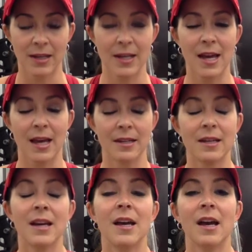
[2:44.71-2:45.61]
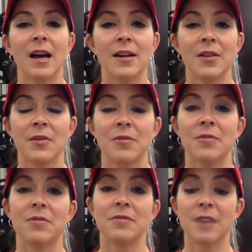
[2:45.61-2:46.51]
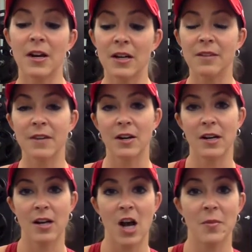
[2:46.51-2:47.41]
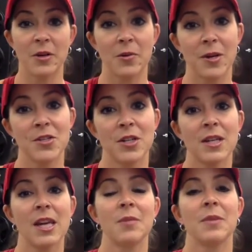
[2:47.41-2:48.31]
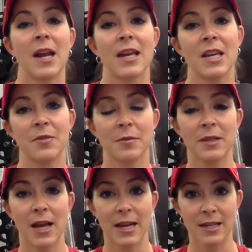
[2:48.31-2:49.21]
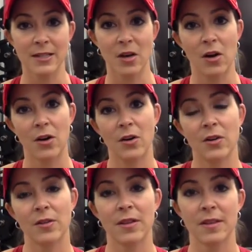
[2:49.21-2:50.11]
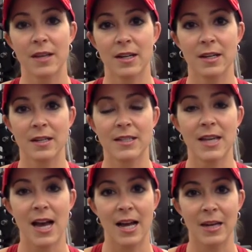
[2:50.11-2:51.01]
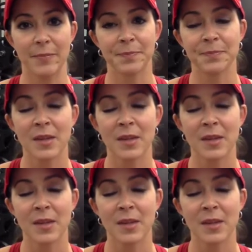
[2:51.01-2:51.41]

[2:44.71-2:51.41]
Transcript: And again, another very, very common question, Kim, that I get from clients all the time.